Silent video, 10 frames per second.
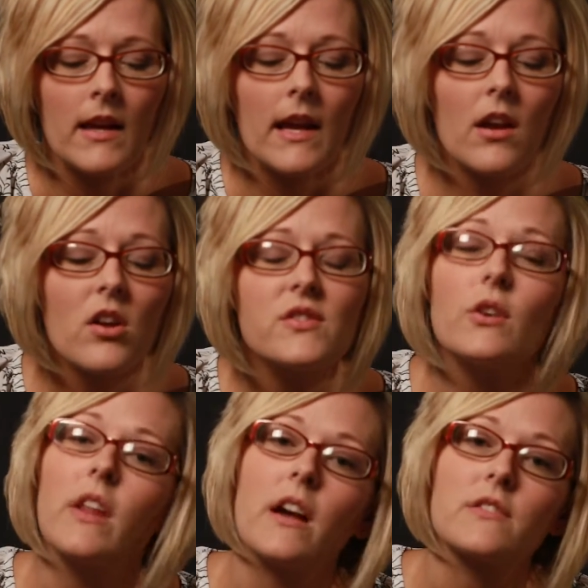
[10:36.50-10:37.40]
It also
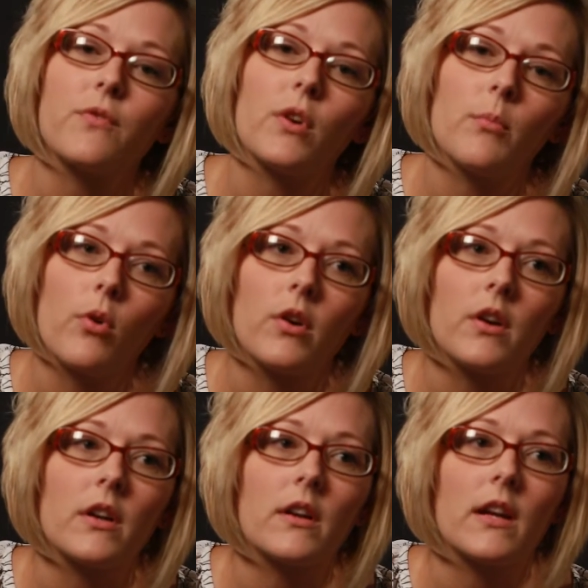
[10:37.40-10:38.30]
allows for a
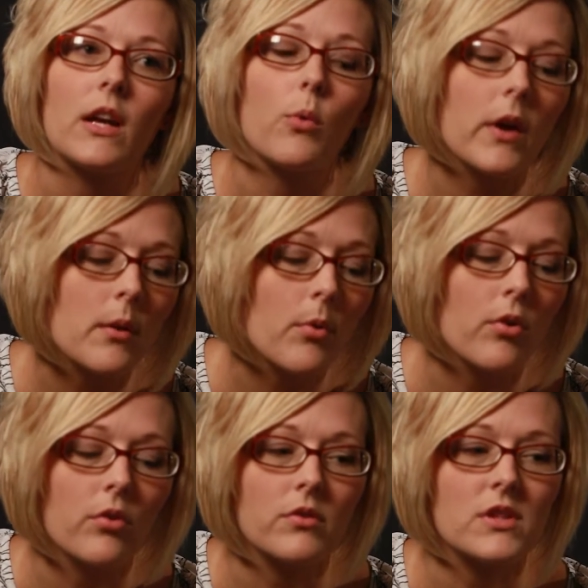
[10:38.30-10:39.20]
more
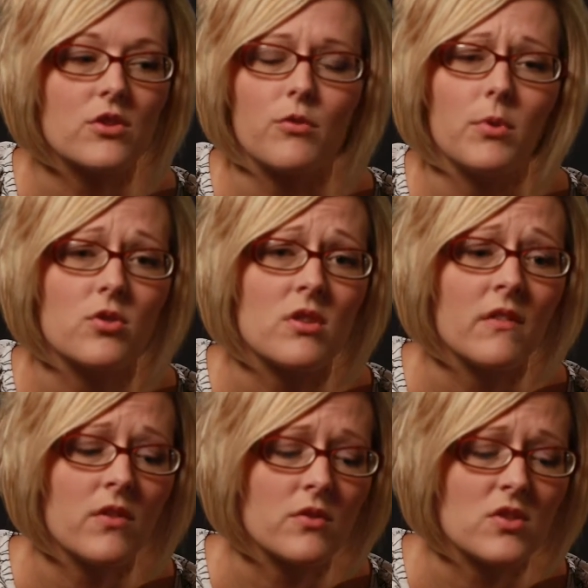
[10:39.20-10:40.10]
equitable distribution
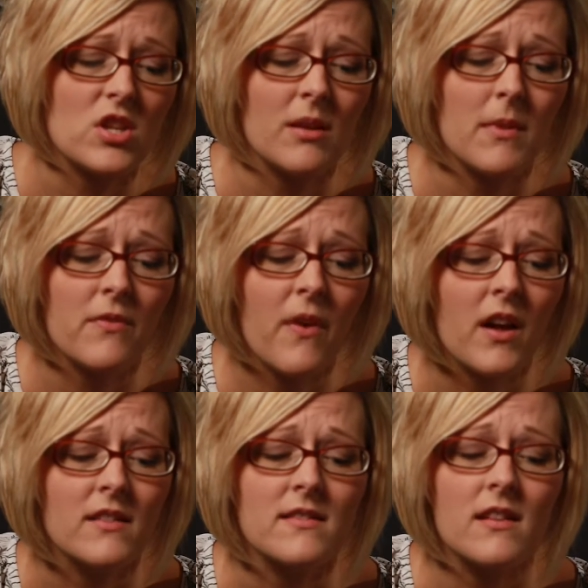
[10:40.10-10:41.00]
of those GME
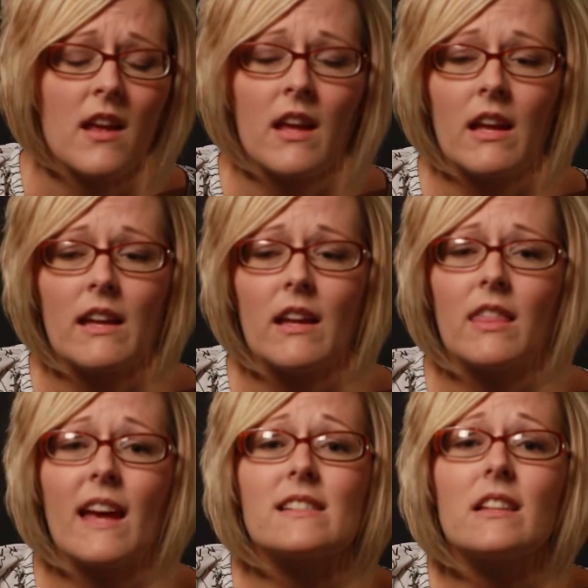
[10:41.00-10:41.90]
funds.
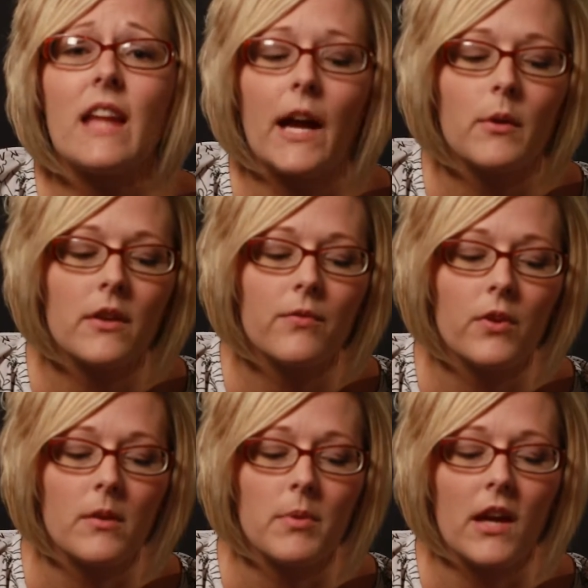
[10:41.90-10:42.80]
That's allowing for
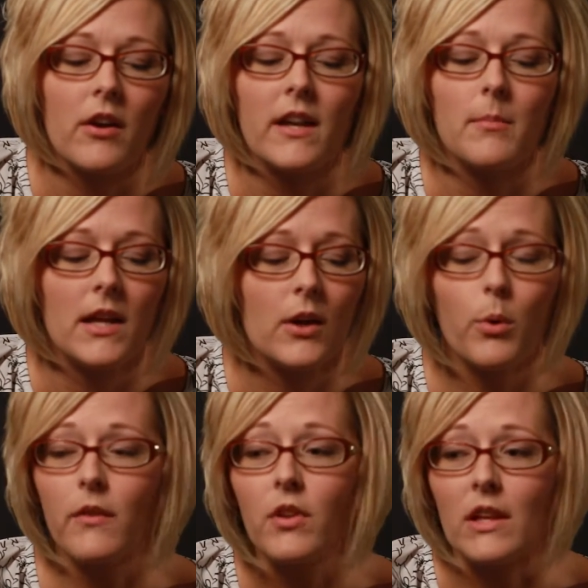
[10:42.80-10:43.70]
the PRA to be
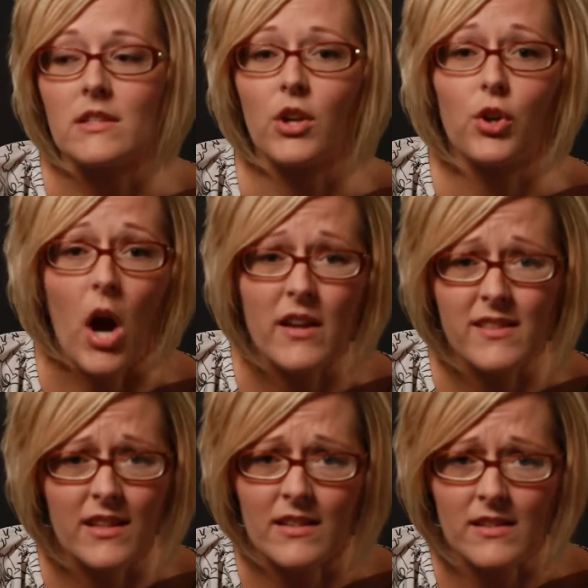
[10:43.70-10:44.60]
equivalent
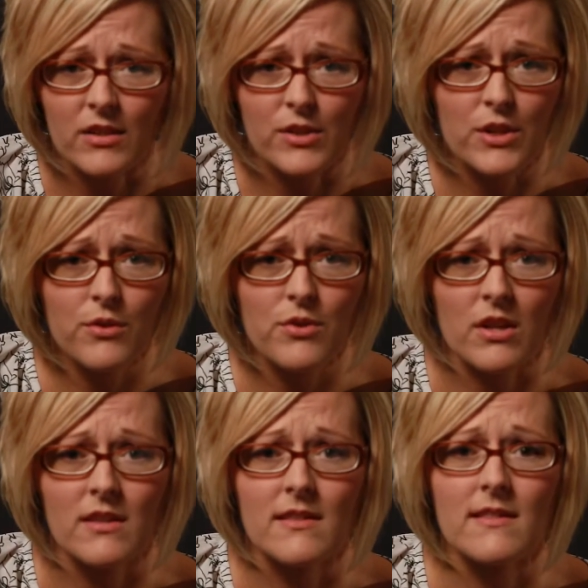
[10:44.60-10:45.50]
across
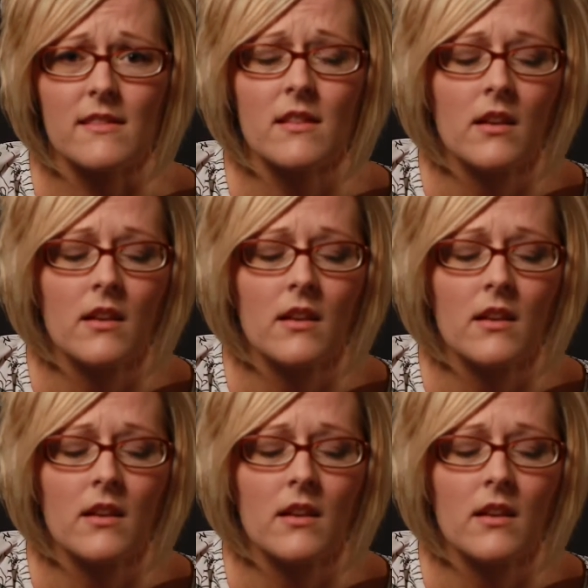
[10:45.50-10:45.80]
institutions.